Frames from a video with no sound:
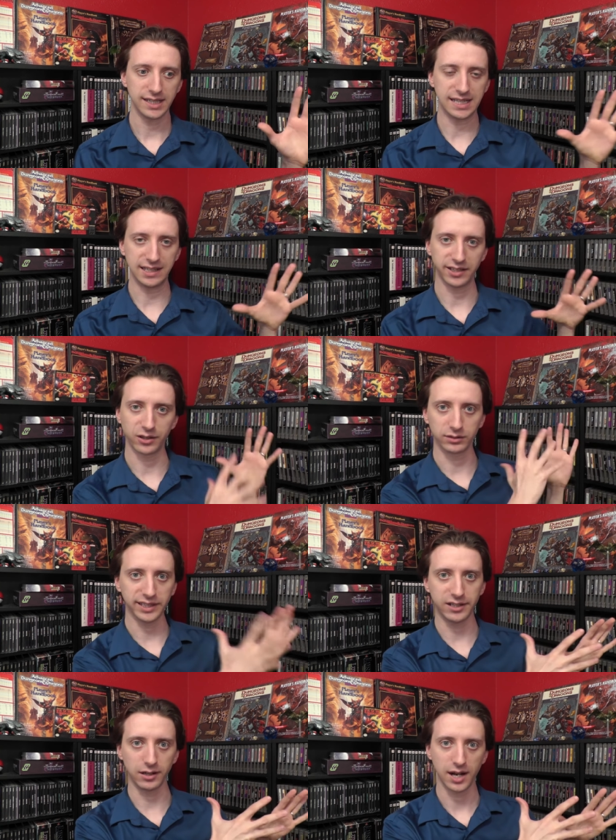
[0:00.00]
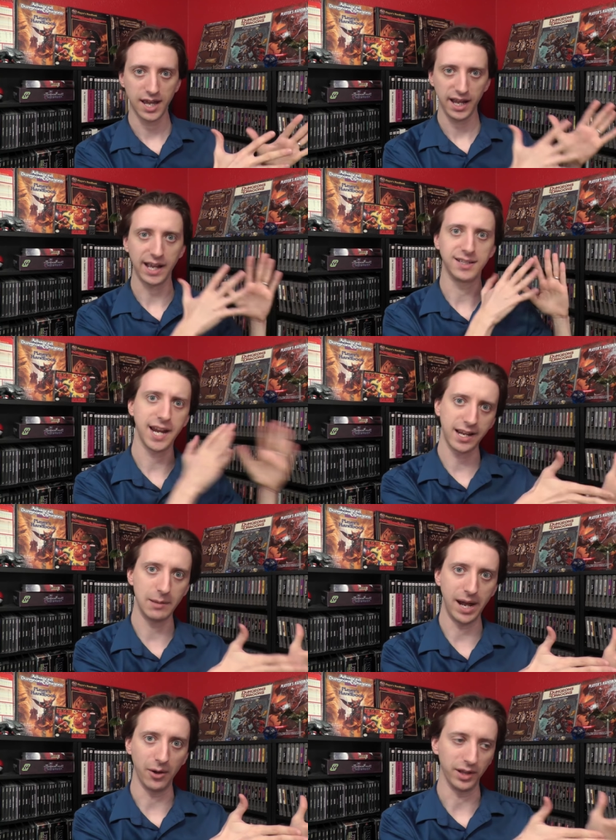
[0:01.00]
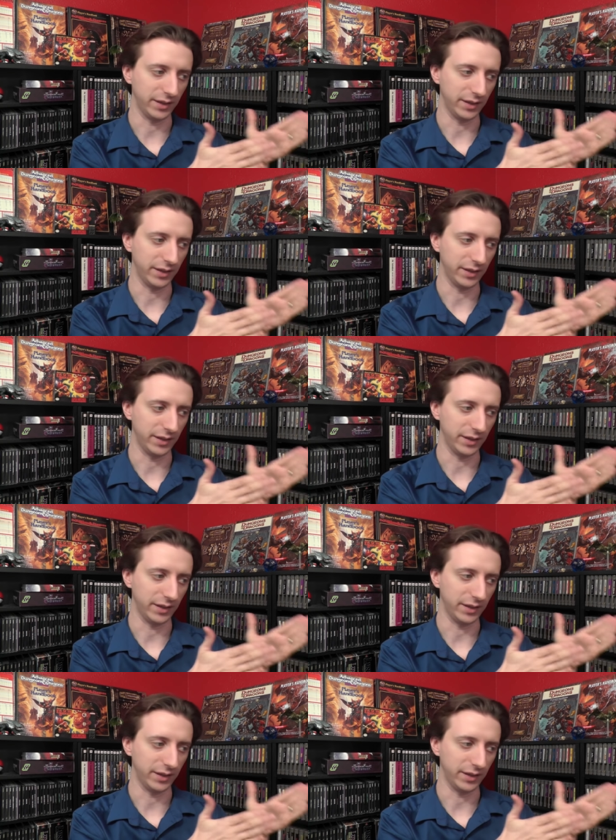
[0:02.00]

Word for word: get to their leader, and take him out.